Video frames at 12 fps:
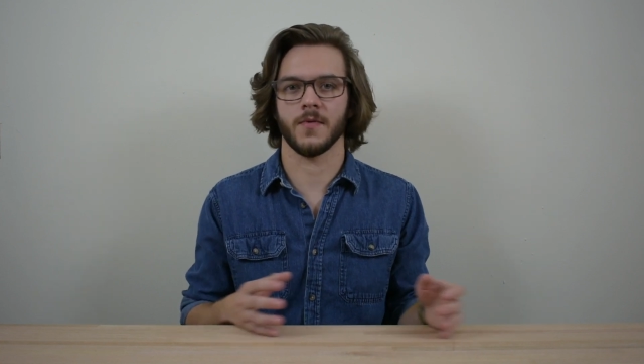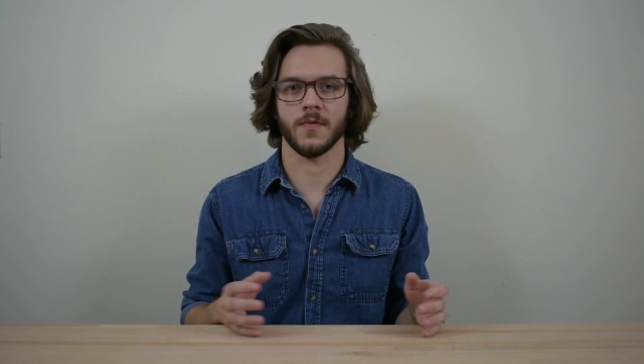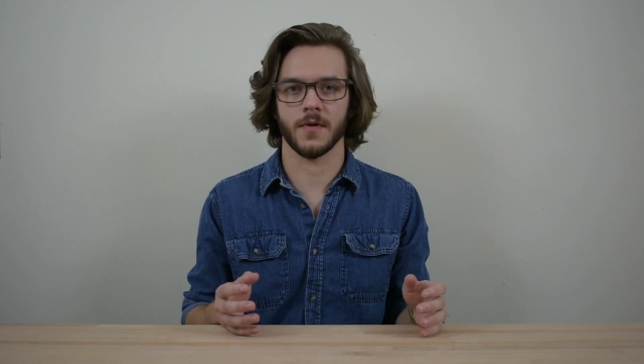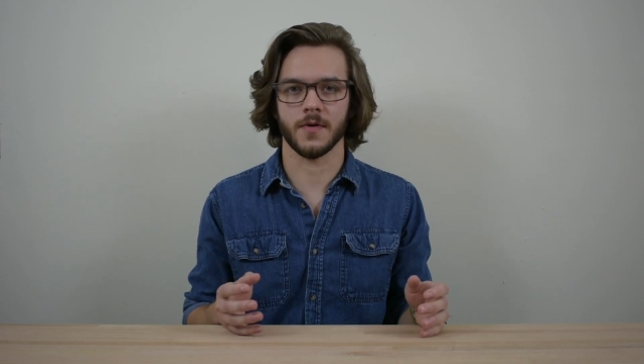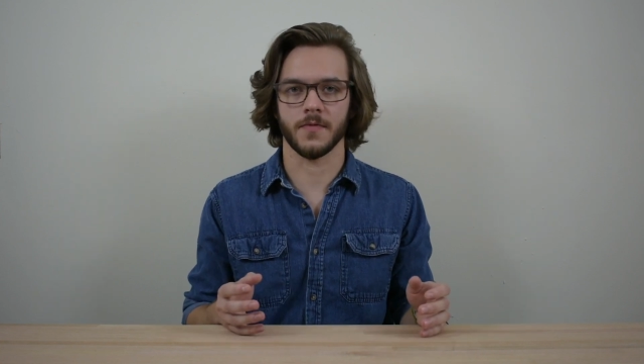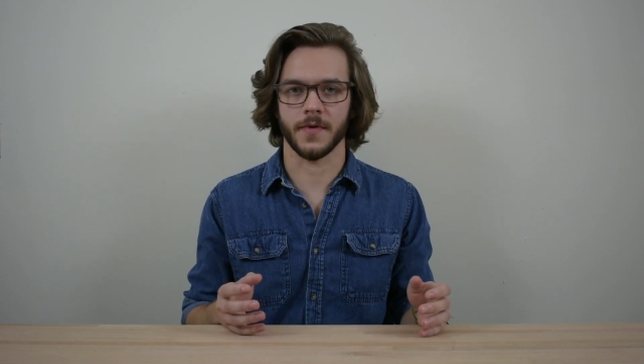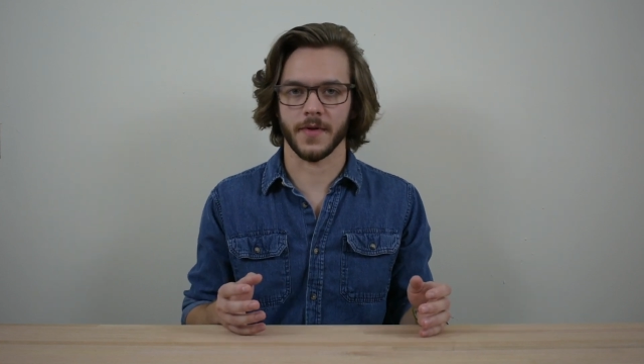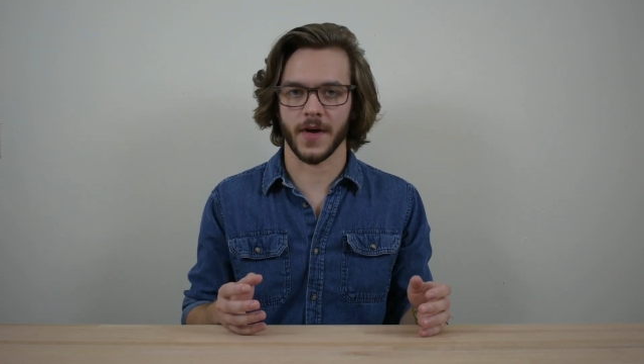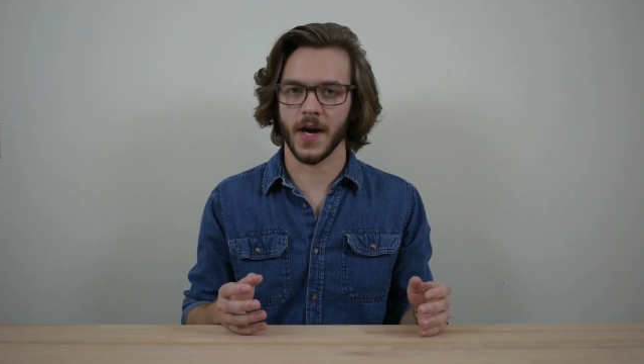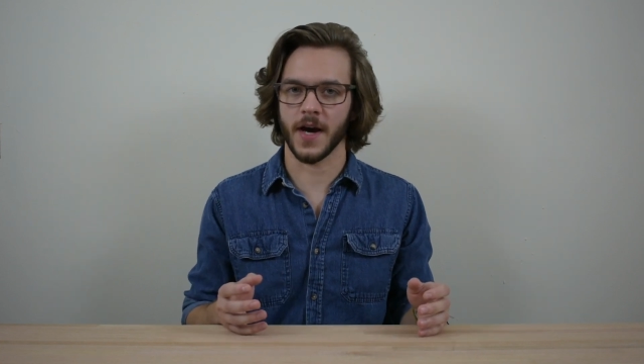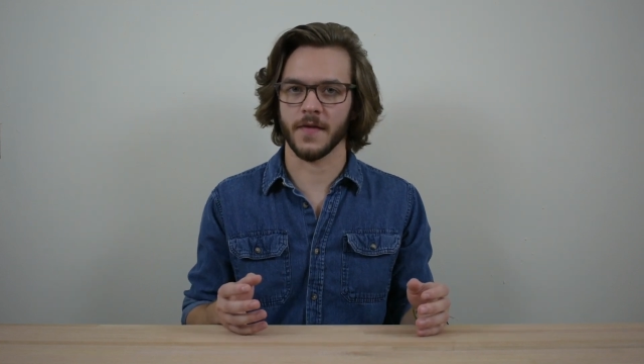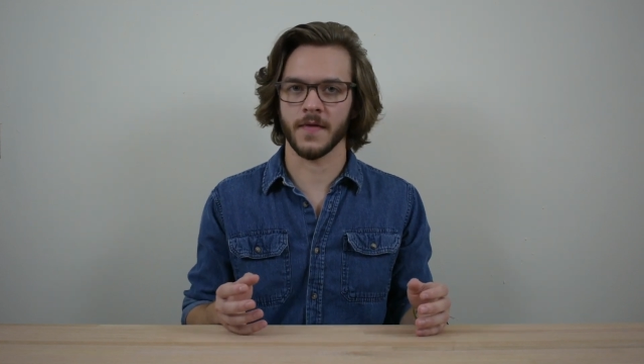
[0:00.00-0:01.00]
work with
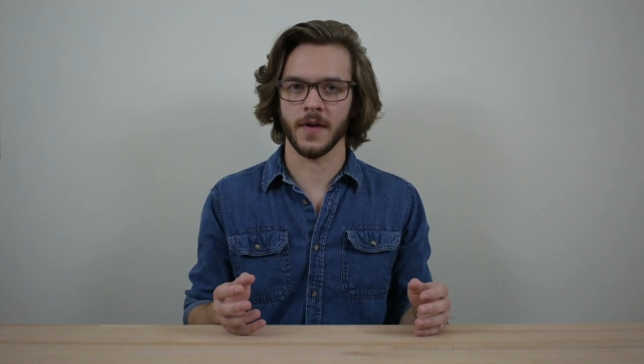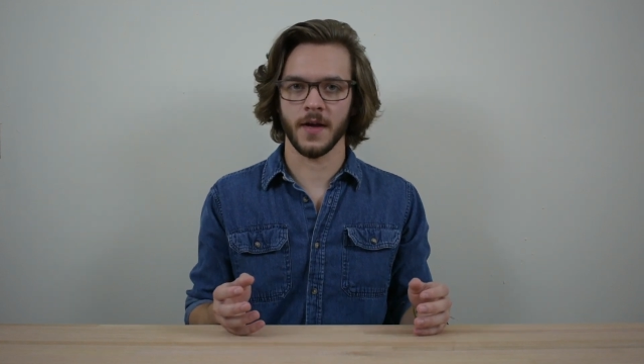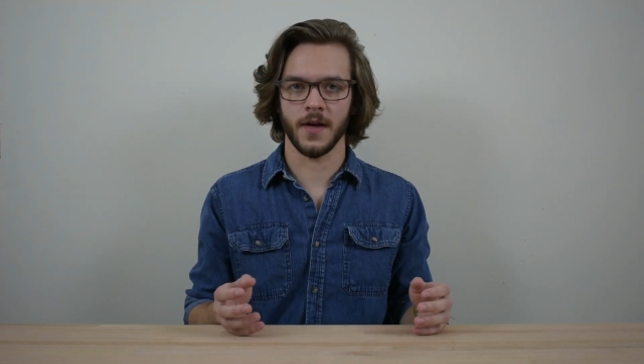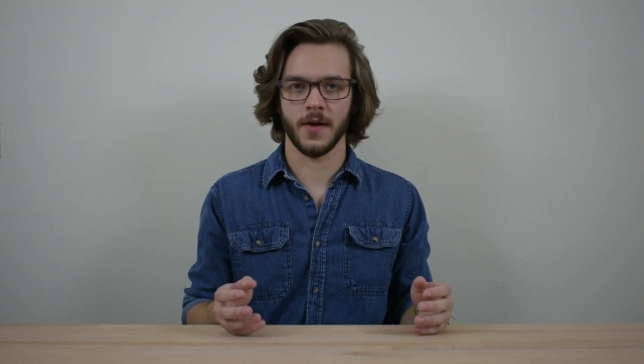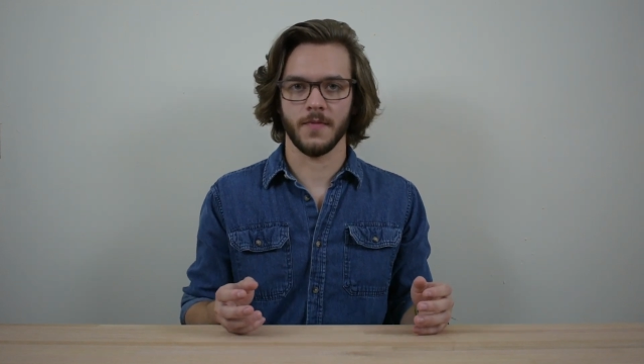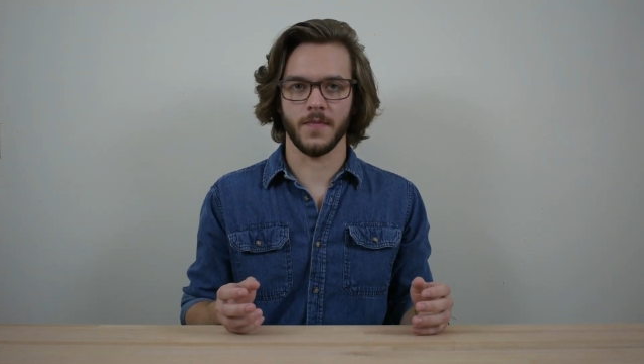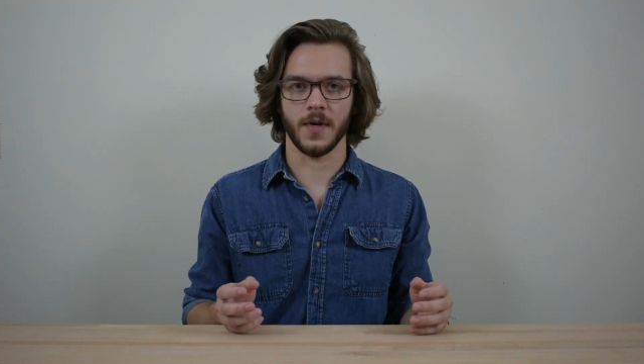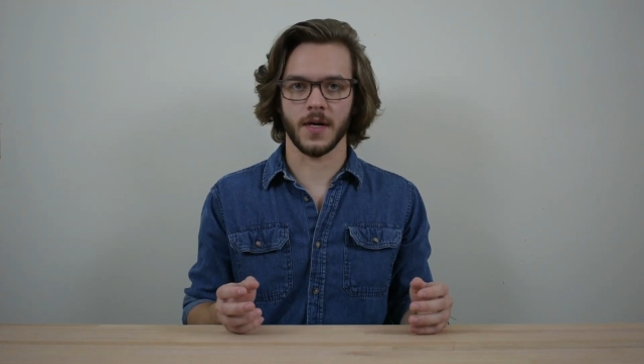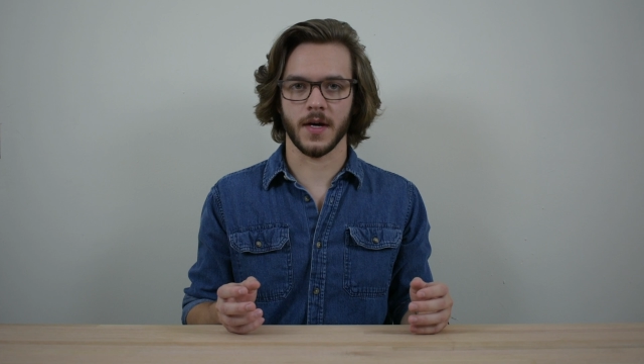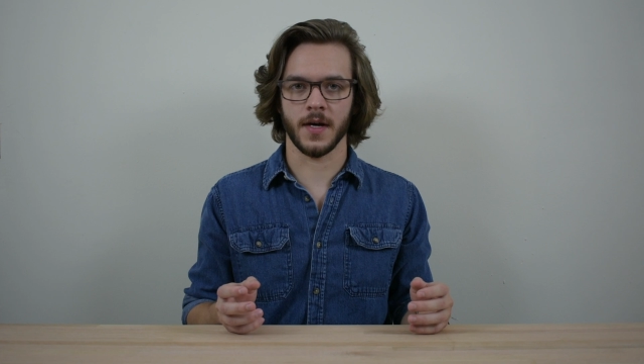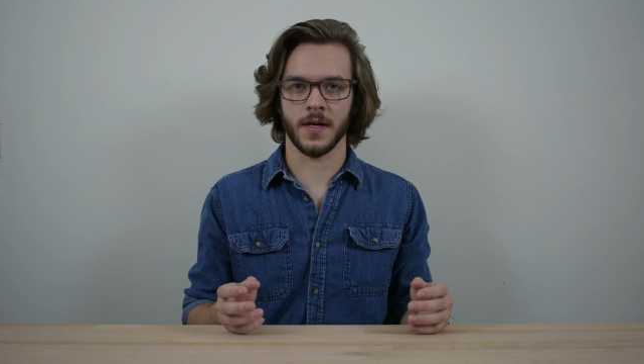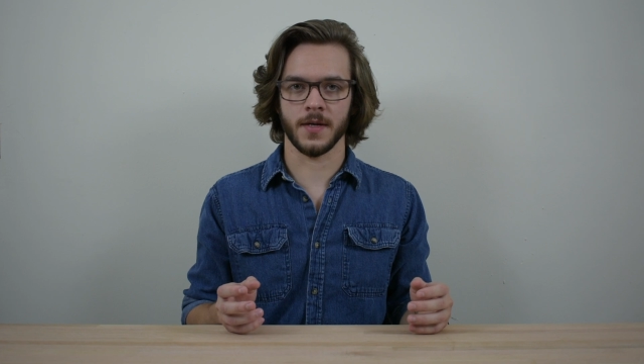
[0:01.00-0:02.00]
have,
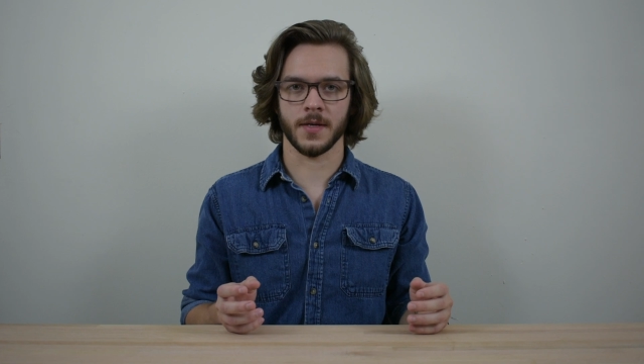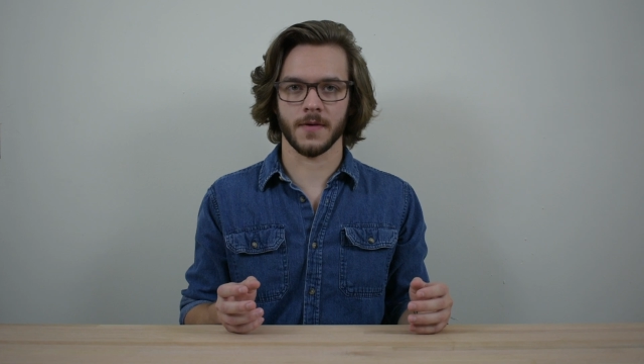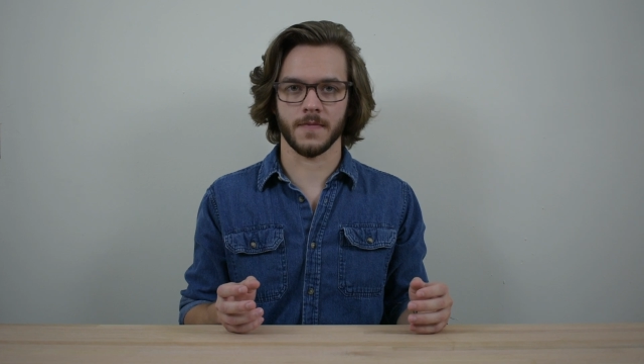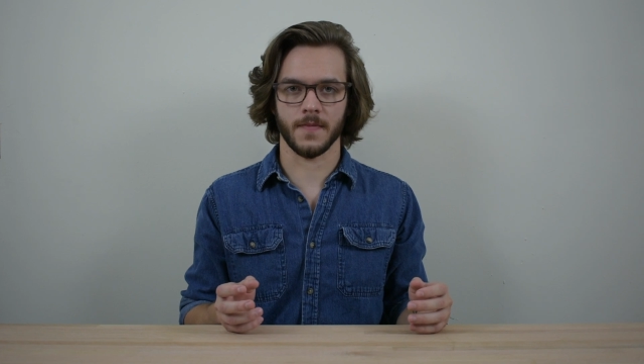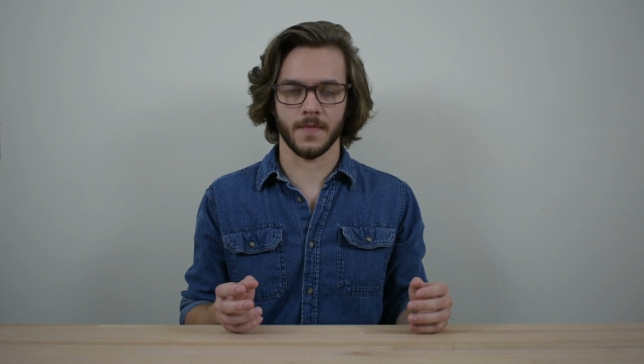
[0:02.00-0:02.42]
because